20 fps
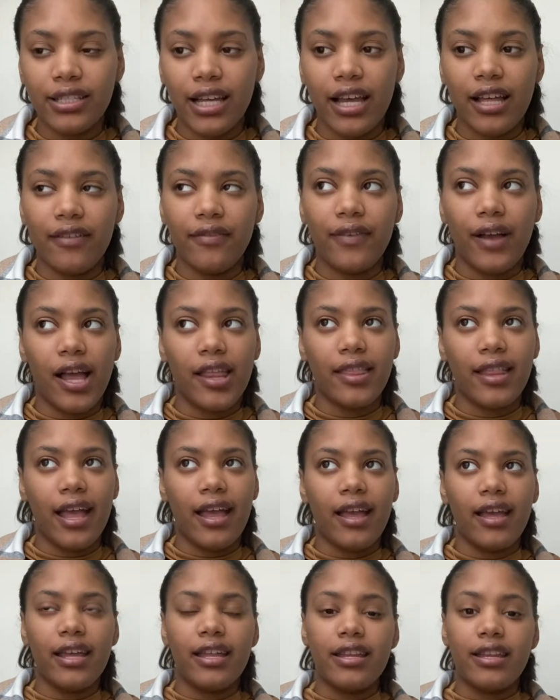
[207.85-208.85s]
I find
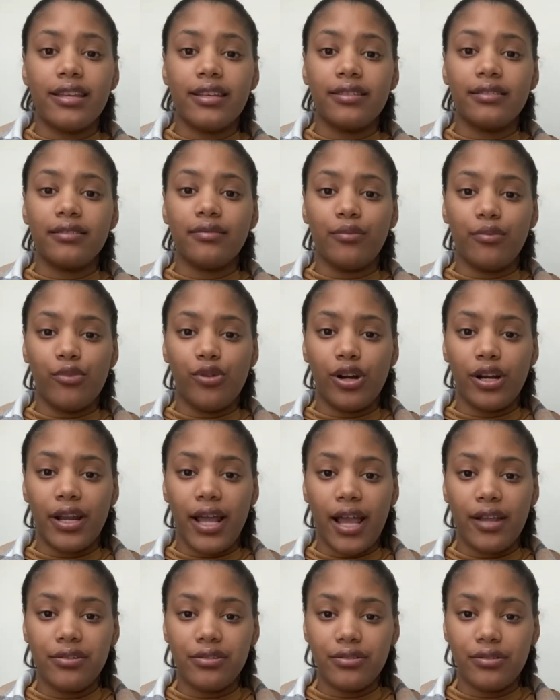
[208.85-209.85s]
that it is more
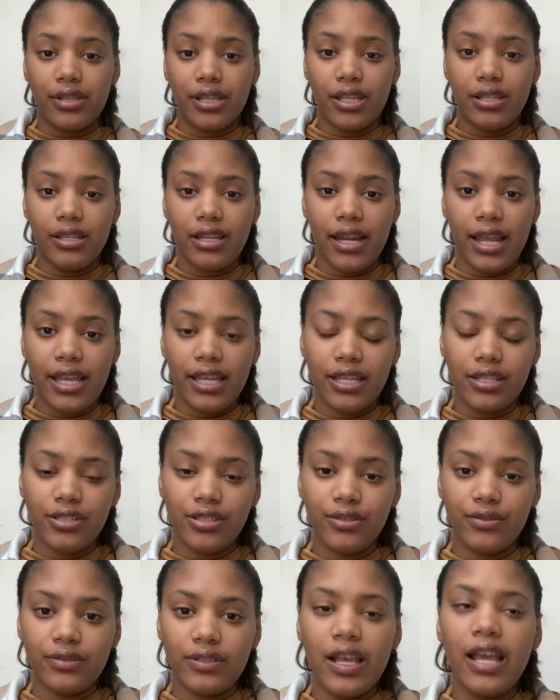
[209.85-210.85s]
natural than the naked
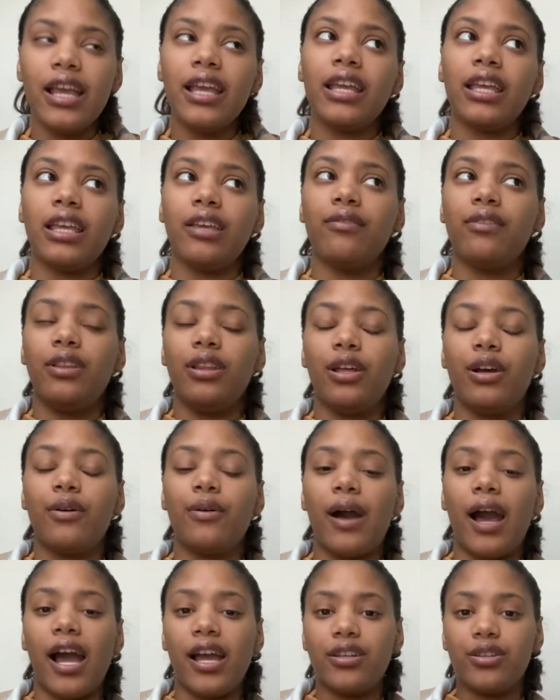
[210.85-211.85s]
juice, even though
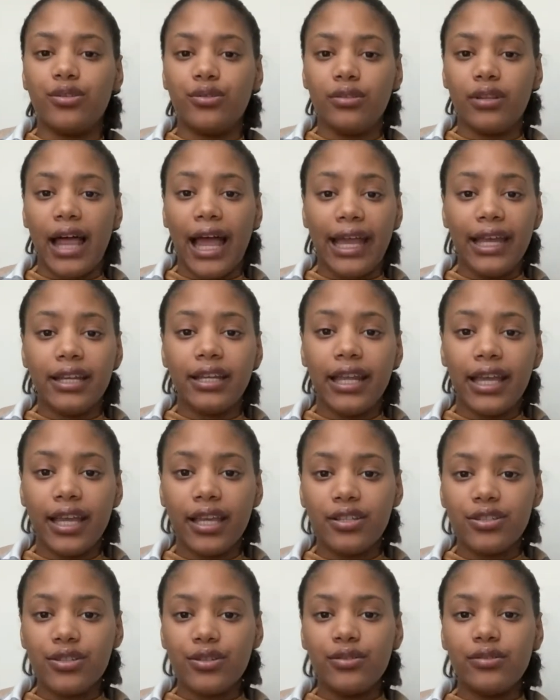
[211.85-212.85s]
I do like
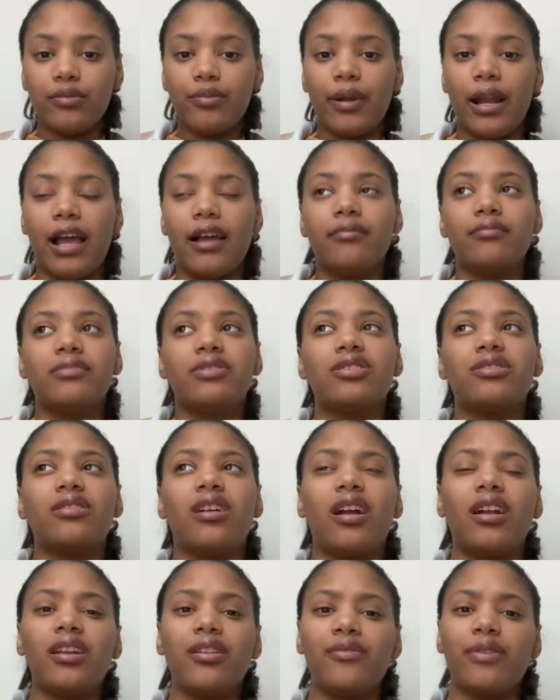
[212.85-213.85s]
naked juice, but I'm
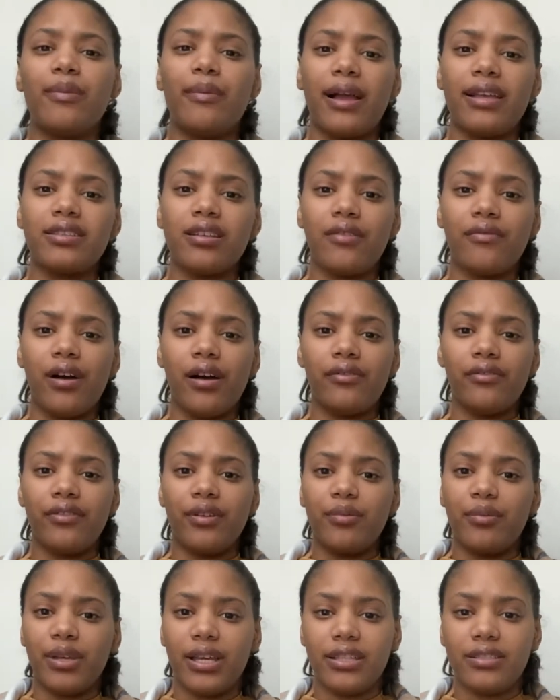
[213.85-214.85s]
starting to wean myself off of
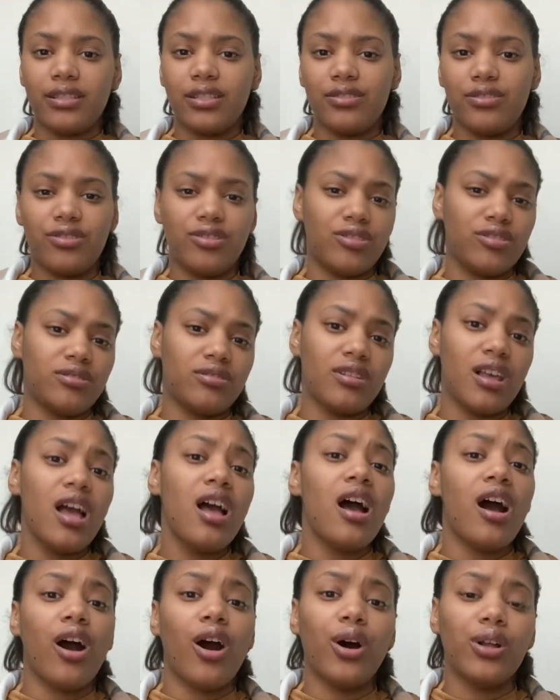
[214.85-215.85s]
it because it's just
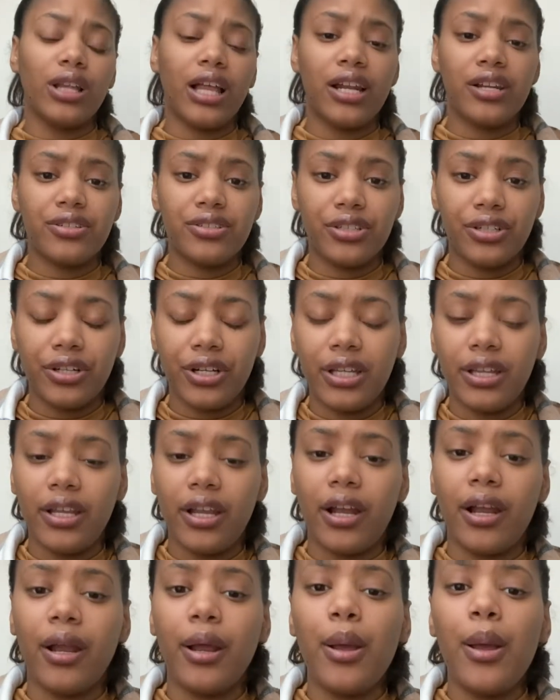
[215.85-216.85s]
a whole lot of sugar in
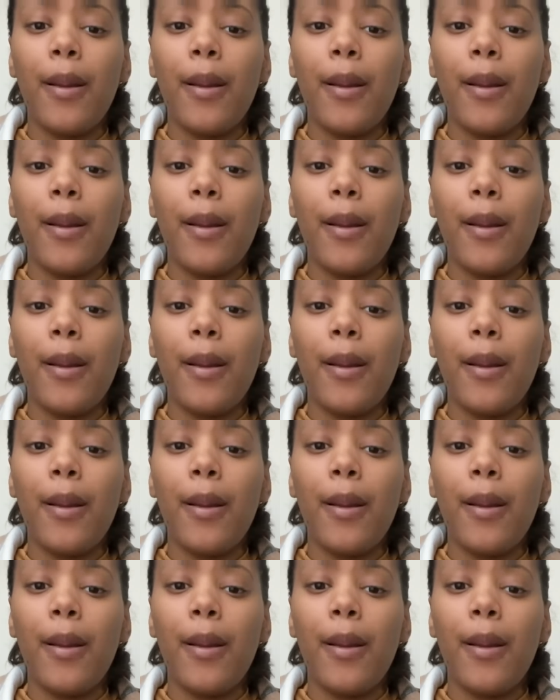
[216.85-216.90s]
there.